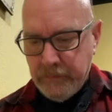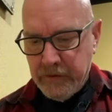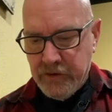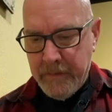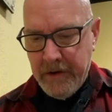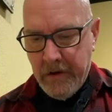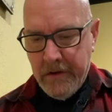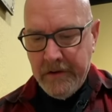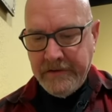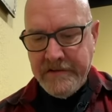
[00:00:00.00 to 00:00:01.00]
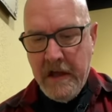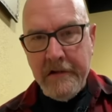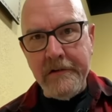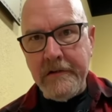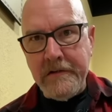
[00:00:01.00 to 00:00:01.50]
it's going to be all
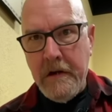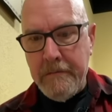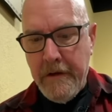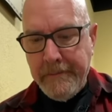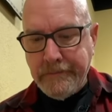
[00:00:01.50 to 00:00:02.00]
exactly the same thing.